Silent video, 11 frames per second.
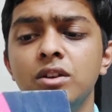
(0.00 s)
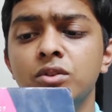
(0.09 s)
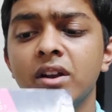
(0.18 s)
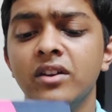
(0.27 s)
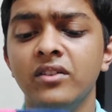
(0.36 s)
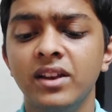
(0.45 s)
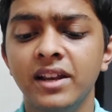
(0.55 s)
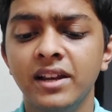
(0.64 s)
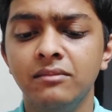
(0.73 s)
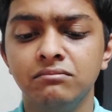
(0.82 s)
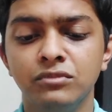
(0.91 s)
You can really
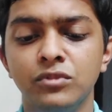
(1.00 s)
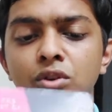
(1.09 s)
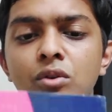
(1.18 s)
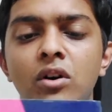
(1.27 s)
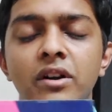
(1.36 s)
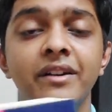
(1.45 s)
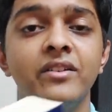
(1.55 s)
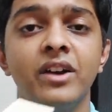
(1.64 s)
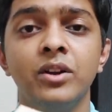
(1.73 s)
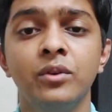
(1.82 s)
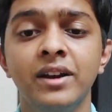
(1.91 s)
go on and
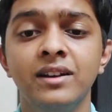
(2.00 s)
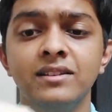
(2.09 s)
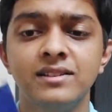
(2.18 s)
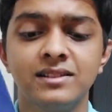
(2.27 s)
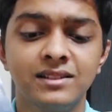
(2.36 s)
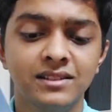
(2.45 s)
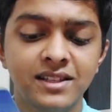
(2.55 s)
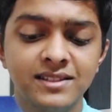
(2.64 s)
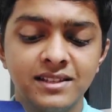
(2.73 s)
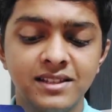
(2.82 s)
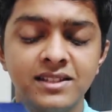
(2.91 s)
try to read this.
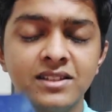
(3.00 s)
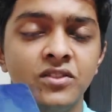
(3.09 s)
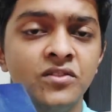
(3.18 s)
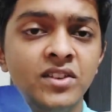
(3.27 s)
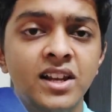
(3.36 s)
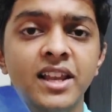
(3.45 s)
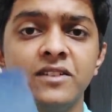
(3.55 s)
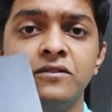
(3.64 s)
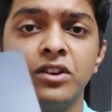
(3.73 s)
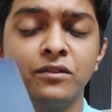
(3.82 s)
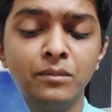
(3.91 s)
This is really
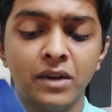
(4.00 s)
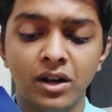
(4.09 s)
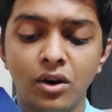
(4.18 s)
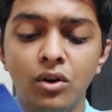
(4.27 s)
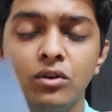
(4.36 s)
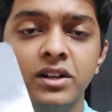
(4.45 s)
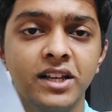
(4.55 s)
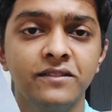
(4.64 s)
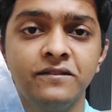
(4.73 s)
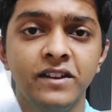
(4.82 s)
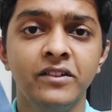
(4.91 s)
like one of my
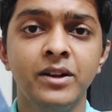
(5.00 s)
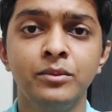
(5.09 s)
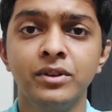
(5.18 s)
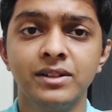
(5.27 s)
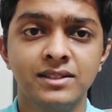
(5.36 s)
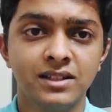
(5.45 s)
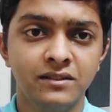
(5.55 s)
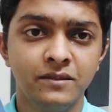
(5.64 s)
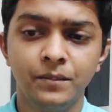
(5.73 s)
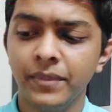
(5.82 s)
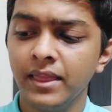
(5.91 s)
all-time favorite book itself.
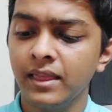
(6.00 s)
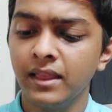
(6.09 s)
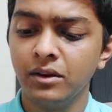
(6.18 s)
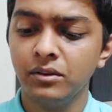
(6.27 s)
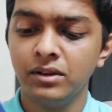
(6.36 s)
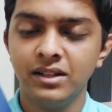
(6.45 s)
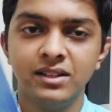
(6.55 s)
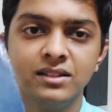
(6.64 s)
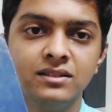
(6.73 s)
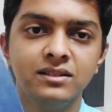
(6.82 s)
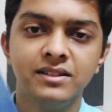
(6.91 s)
Now, I
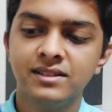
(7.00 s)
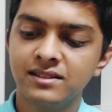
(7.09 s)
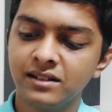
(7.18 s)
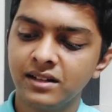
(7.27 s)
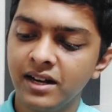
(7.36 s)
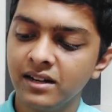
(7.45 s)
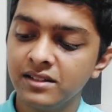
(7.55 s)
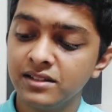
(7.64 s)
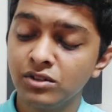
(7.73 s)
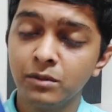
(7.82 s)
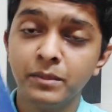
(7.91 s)
mean, the title is
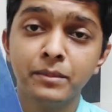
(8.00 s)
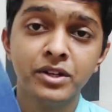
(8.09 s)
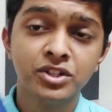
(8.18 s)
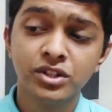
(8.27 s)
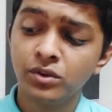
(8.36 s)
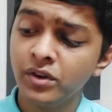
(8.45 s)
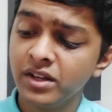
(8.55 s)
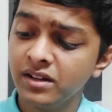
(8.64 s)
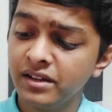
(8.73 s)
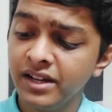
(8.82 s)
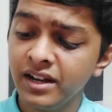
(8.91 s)
not being mentioned over
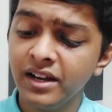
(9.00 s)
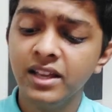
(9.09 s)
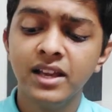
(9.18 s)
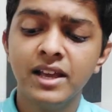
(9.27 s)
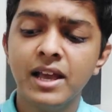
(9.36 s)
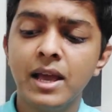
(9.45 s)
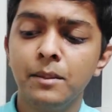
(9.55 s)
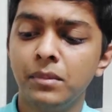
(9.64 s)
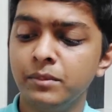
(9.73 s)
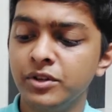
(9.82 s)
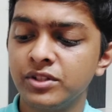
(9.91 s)
here neatly
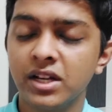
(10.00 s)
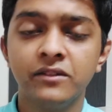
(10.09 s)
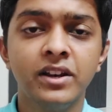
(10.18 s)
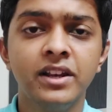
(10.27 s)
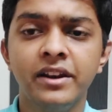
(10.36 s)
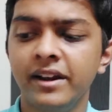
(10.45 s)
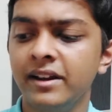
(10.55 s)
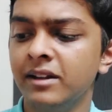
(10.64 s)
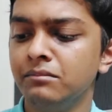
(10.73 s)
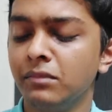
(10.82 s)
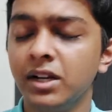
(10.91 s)
because I've really read
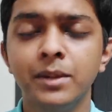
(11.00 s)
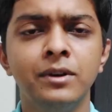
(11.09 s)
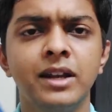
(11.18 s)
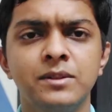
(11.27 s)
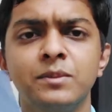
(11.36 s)
it multiple times.